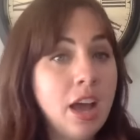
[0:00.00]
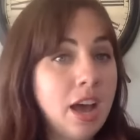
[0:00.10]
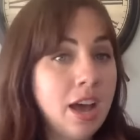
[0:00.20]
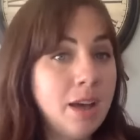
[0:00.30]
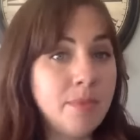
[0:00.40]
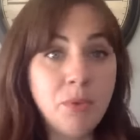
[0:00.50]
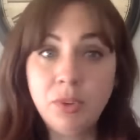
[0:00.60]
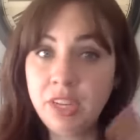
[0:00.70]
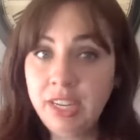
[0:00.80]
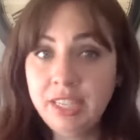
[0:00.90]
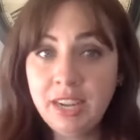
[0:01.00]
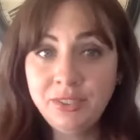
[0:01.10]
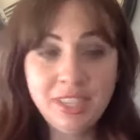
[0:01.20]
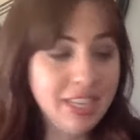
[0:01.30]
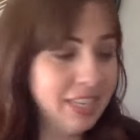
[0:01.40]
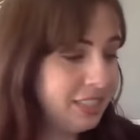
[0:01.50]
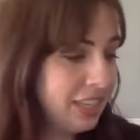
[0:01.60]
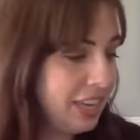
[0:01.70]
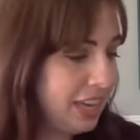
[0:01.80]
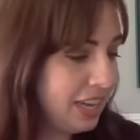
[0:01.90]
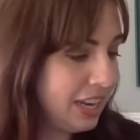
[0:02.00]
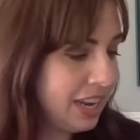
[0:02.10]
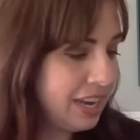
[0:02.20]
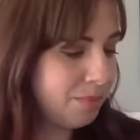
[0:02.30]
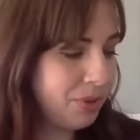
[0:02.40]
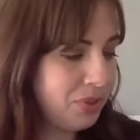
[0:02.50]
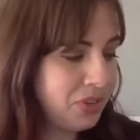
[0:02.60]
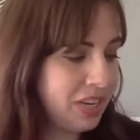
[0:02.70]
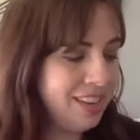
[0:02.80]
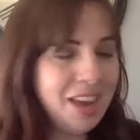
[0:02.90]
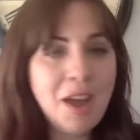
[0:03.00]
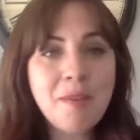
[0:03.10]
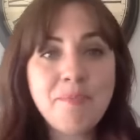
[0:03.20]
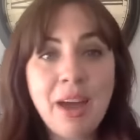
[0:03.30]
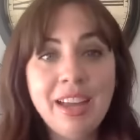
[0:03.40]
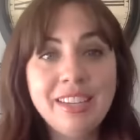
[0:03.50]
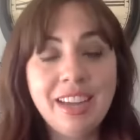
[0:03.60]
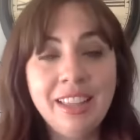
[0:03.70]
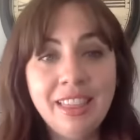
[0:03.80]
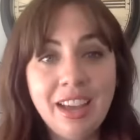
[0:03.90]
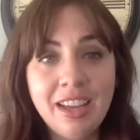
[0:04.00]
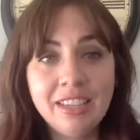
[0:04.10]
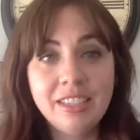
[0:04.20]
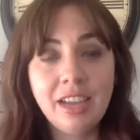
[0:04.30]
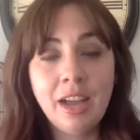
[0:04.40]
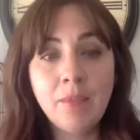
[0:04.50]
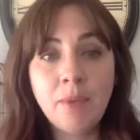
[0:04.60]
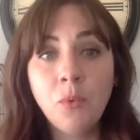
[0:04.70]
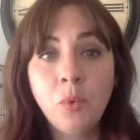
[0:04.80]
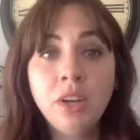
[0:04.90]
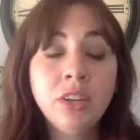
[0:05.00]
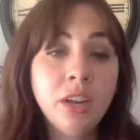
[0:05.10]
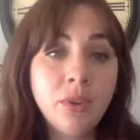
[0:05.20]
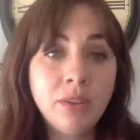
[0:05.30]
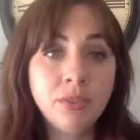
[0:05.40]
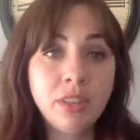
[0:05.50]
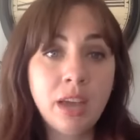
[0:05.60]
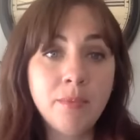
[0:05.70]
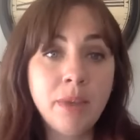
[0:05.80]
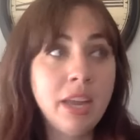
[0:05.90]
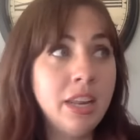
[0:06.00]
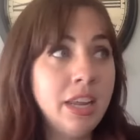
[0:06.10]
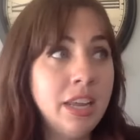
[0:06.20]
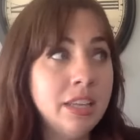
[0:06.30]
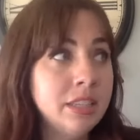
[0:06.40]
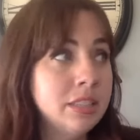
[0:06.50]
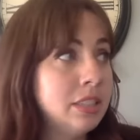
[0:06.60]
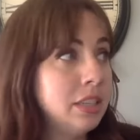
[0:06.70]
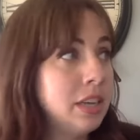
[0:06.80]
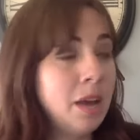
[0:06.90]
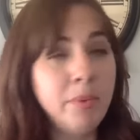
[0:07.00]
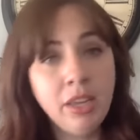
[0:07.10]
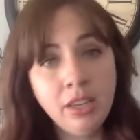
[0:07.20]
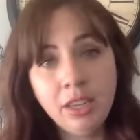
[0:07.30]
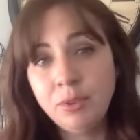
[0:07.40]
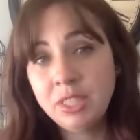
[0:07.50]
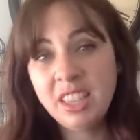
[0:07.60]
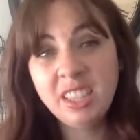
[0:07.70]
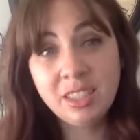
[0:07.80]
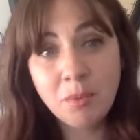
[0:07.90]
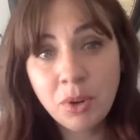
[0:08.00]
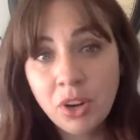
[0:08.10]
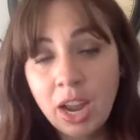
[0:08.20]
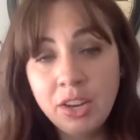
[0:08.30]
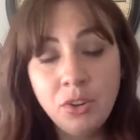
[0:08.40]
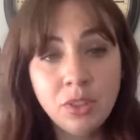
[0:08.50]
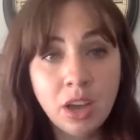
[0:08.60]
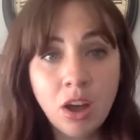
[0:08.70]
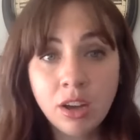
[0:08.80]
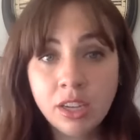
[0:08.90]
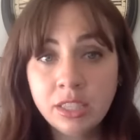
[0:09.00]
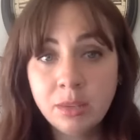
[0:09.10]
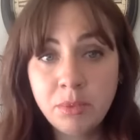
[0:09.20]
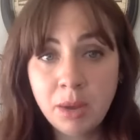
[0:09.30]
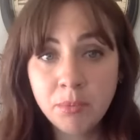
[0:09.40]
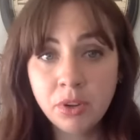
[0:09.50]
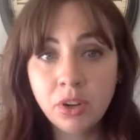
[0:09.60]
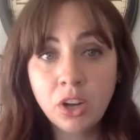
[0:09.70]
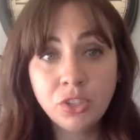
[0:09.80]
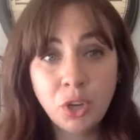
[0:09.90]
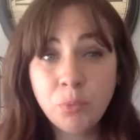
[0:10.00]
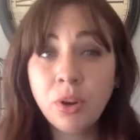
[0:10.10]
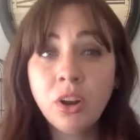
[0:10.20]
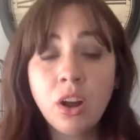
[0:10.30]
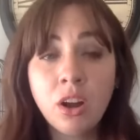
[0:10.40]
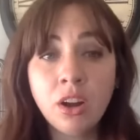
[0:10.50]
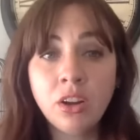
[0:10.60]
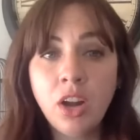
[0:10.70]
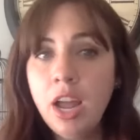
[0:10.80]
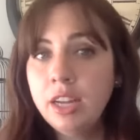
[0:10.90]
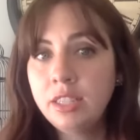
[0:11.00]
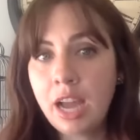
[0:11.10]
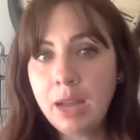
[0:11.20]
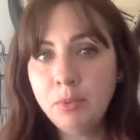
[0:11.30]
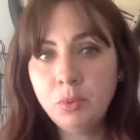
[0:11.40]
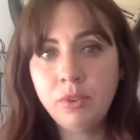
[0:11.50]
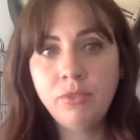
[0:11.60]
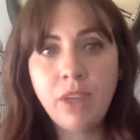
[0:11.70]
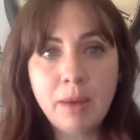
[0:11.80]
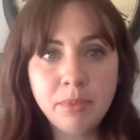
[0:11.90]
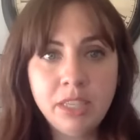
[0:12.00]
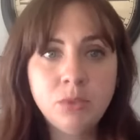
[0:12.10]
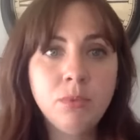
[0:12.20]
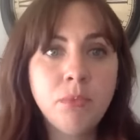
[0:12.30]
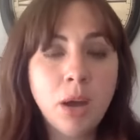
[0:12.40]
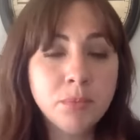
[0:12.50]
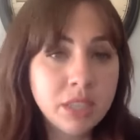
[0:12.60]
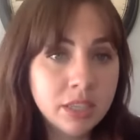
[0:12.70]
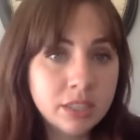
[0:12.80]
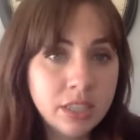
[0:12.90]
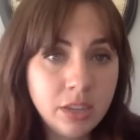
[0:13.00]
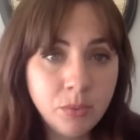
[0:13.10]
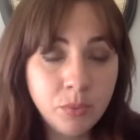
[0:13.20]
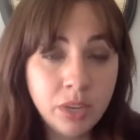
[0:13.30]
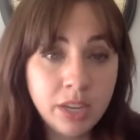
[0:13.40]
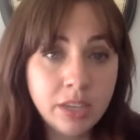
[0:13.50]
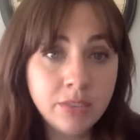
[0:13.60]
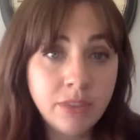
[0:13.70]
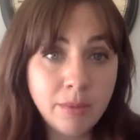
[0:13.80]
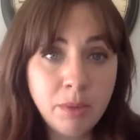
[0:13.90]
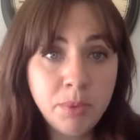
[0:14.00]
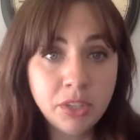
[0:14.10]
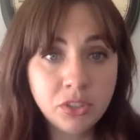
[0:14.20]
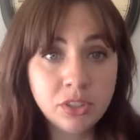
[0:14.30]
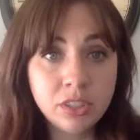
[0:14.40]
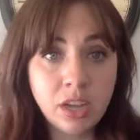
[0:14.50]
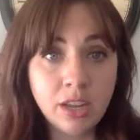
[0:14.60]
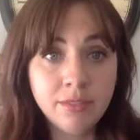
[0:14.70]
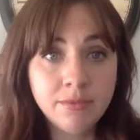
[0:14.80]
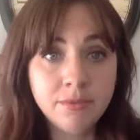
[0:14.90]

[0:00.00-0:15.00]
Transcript: and we're gonna get down to this in number 3, but I thought, what could I write for them? It was in the summer. I knew that August, September, October are times when moms get family pictures done.